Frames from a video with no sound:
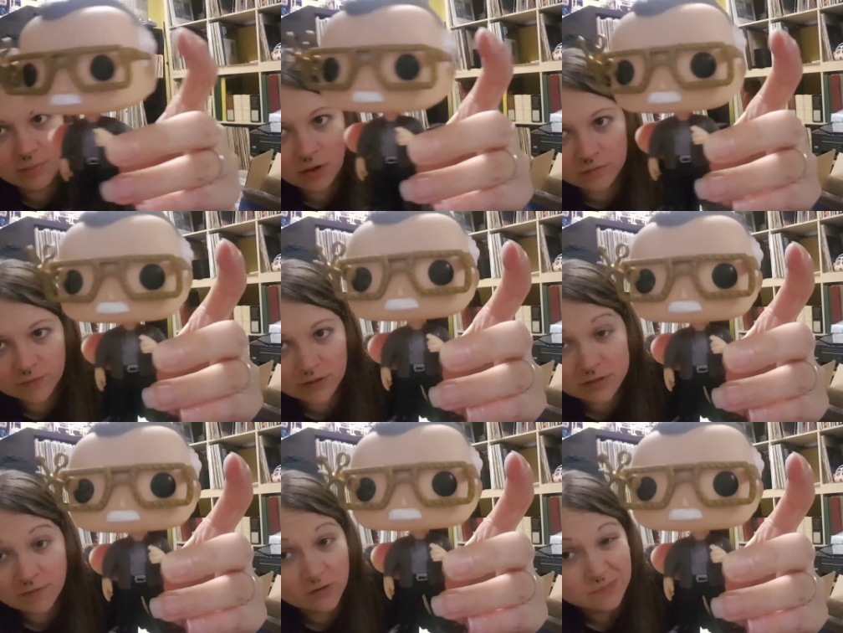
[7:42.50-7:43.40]
to be
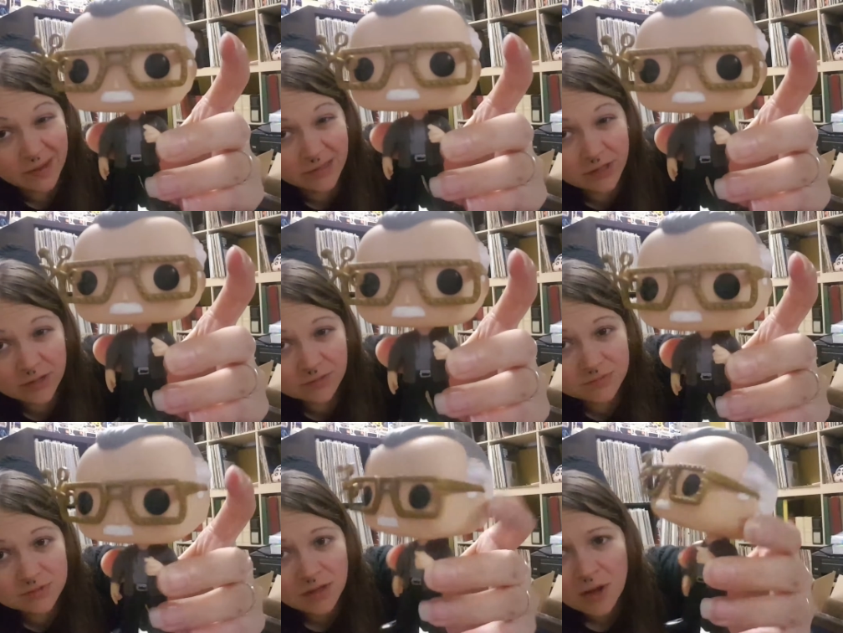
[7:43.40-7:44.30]
perfect as far as paint
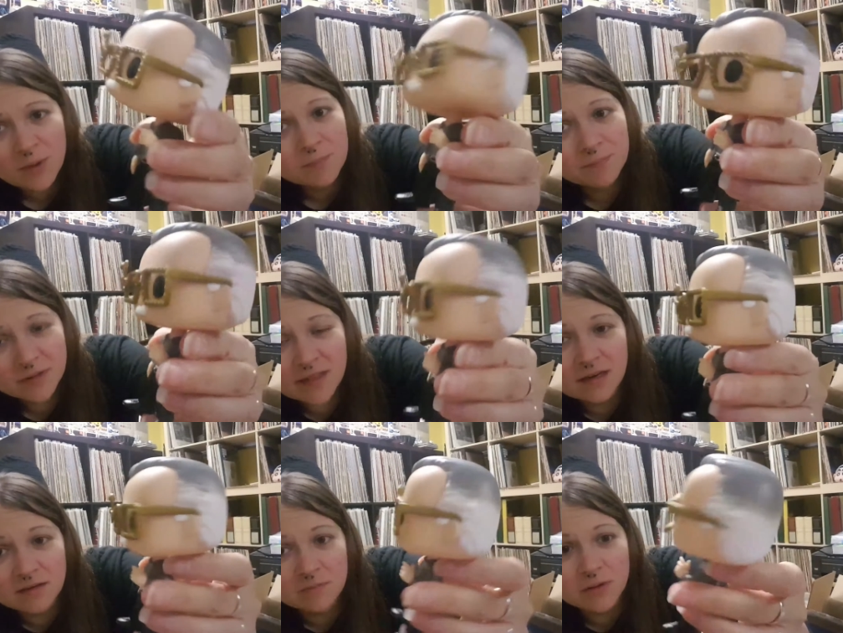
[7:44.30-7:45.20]
goes, but
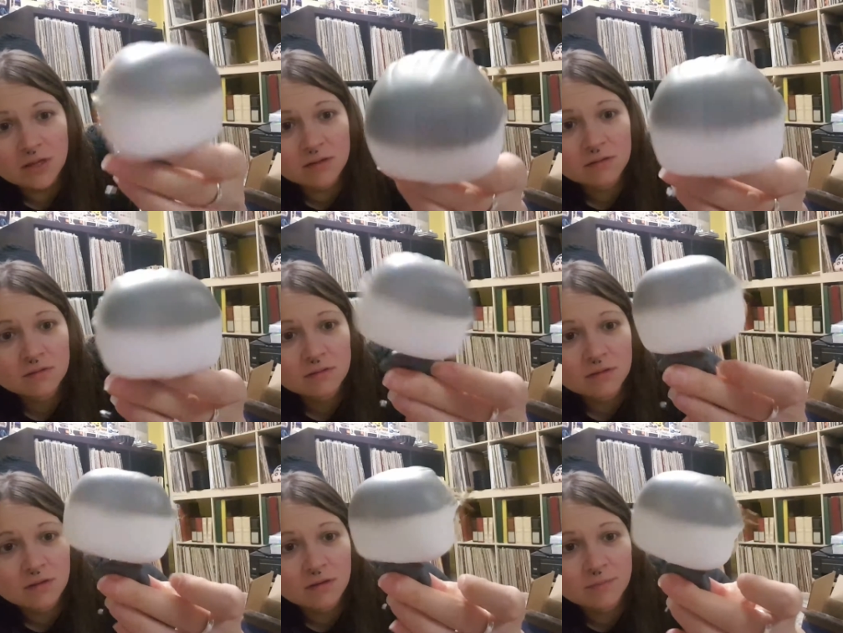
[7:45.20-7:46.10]
they need to be.
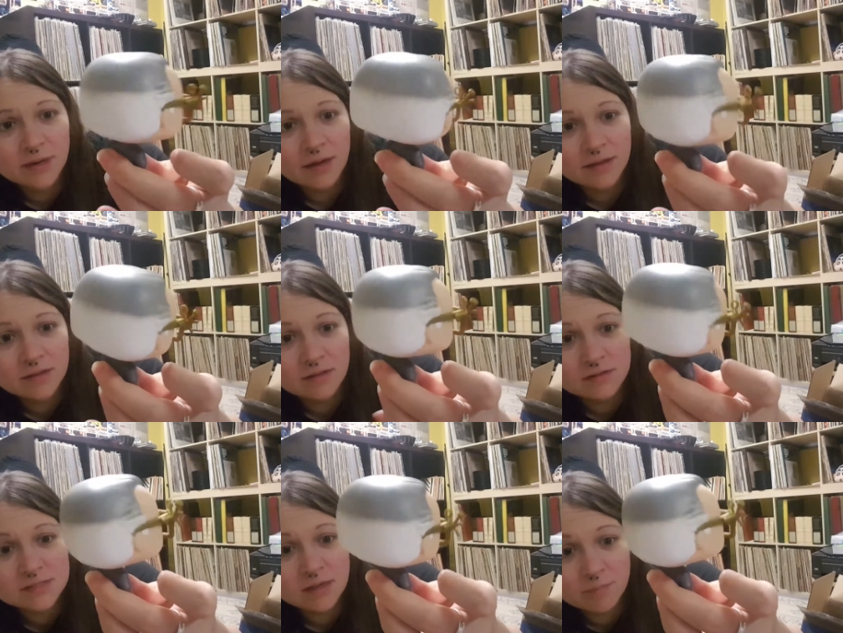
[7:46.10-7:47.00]
I mean, I get
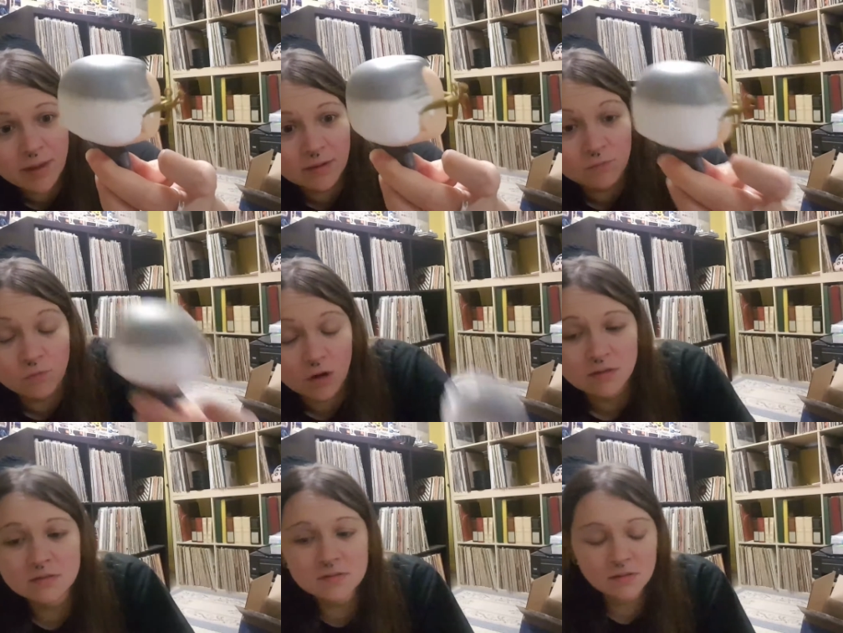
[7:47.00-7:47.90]
that some paint
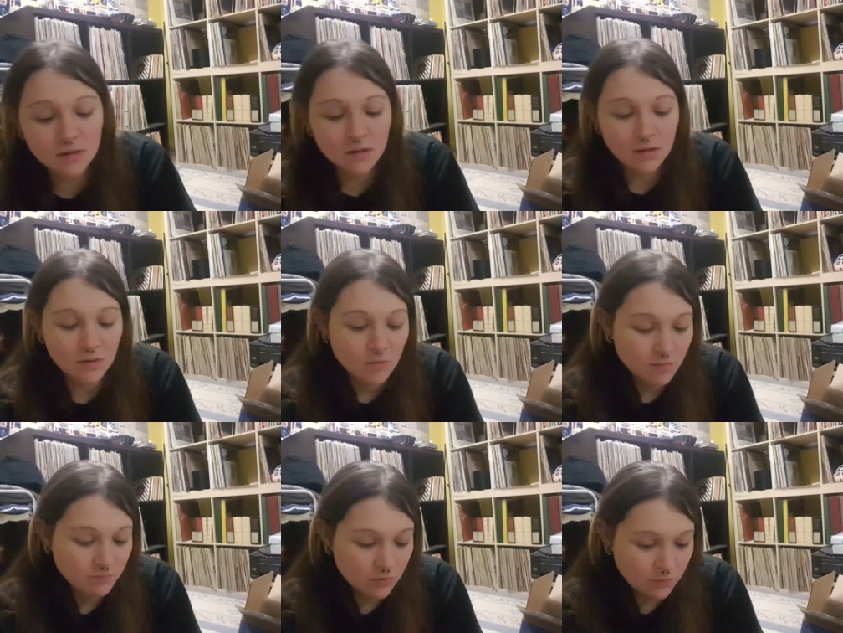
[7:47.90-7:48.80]
runs,
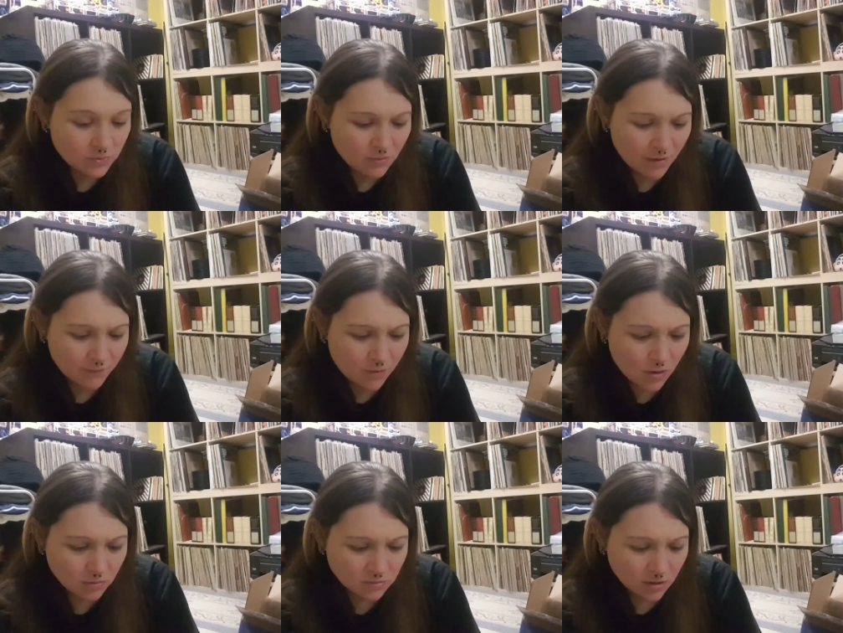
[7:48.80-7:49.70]
but when you
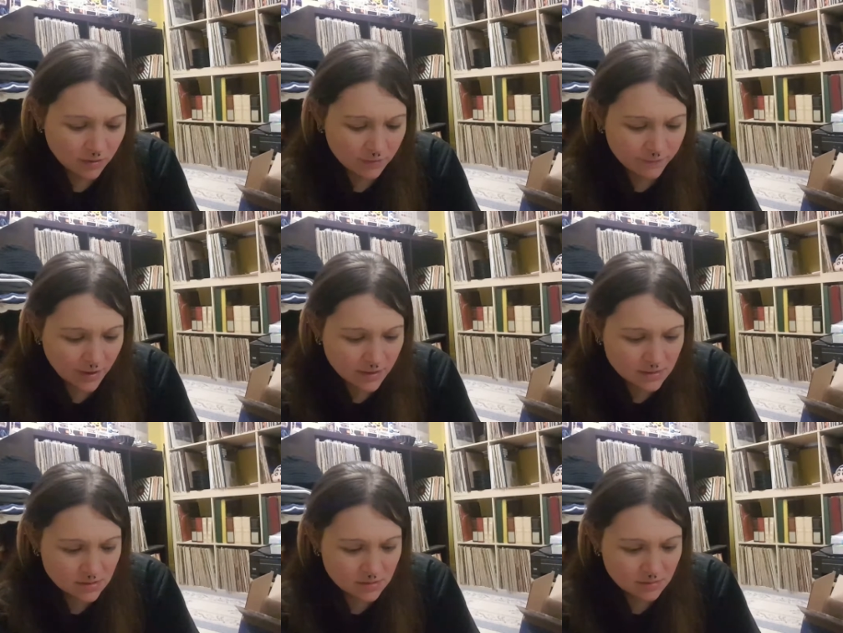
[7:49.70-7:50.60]
have gold on a
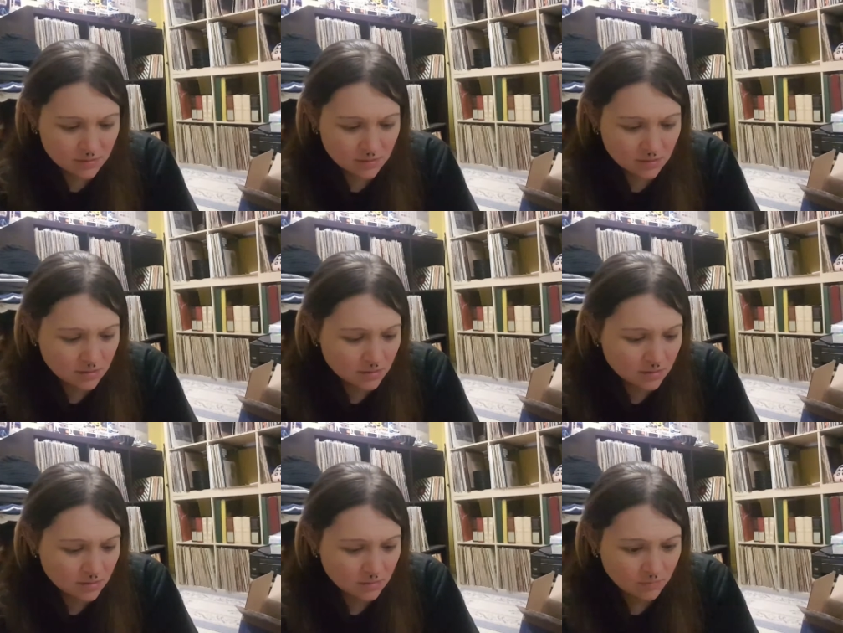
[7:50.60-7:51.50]
face
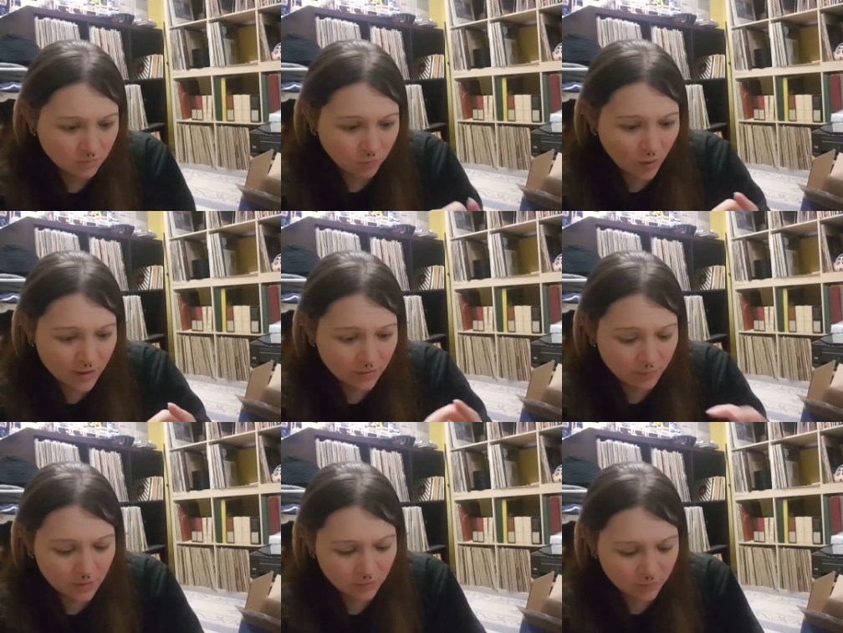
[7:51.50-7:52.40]
right
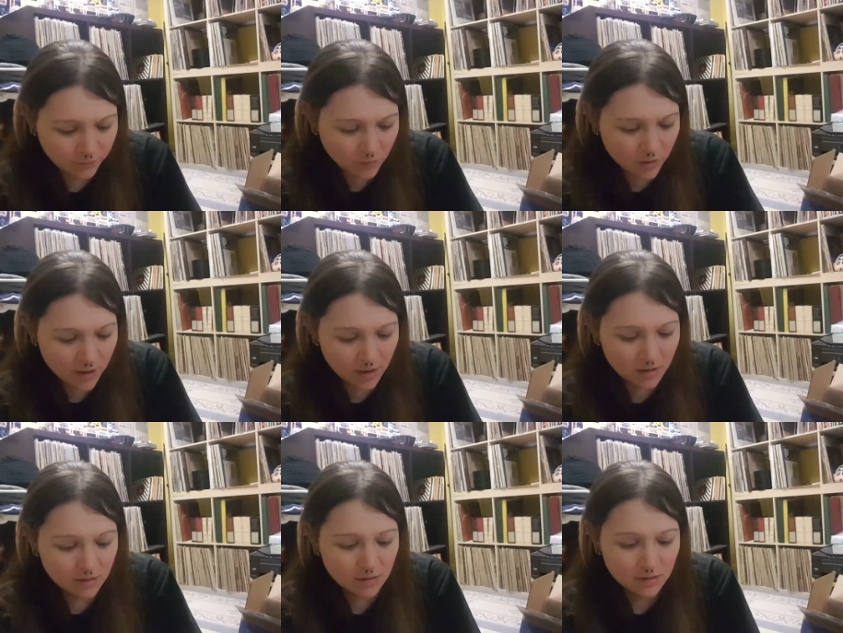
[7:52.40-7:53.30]
in the middle of the
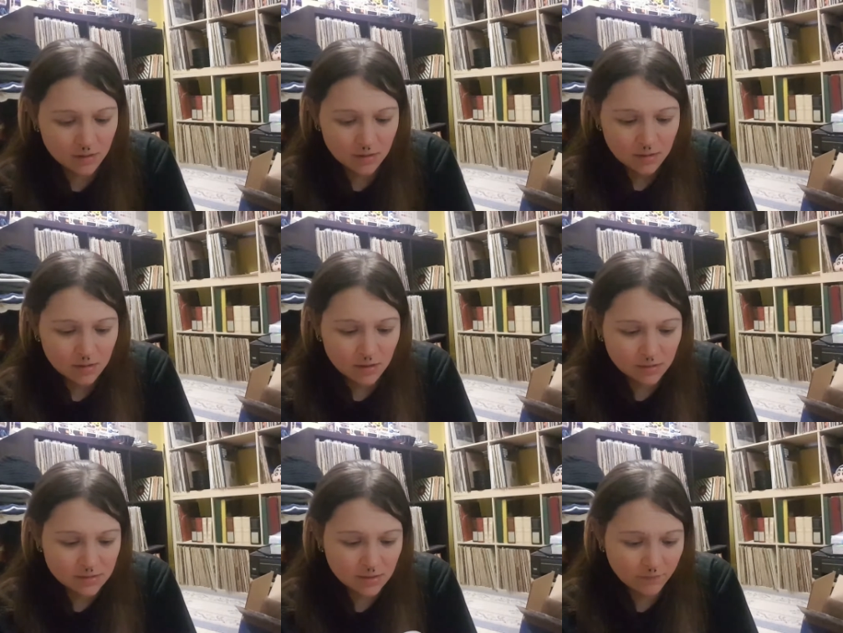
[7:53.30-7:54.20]
forehead
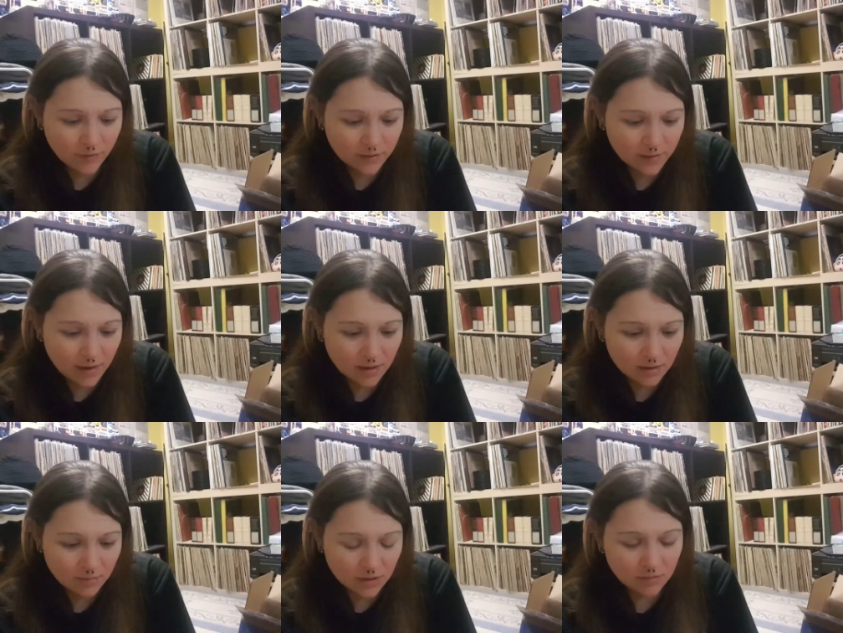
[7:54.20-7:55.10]
and stuff like
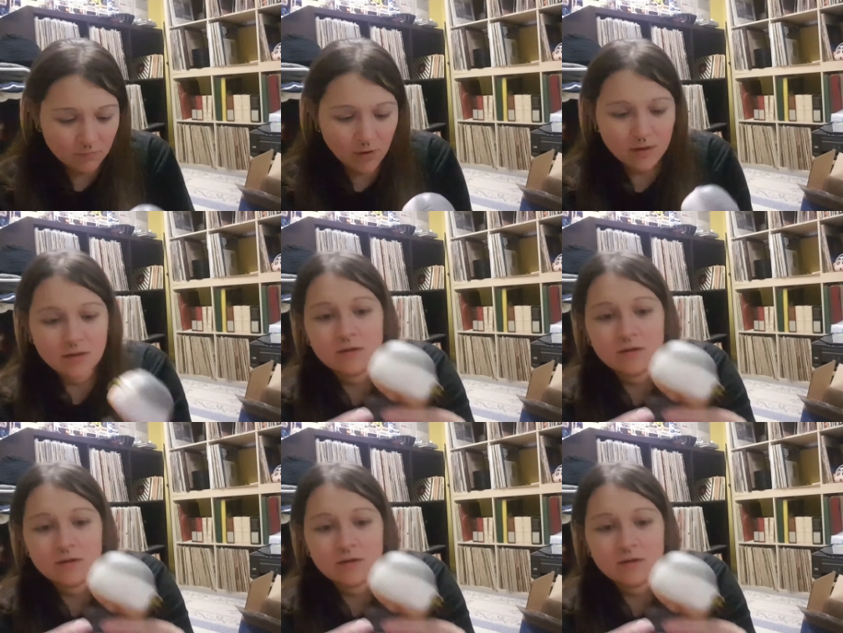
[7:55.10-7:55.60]
that, I mean, right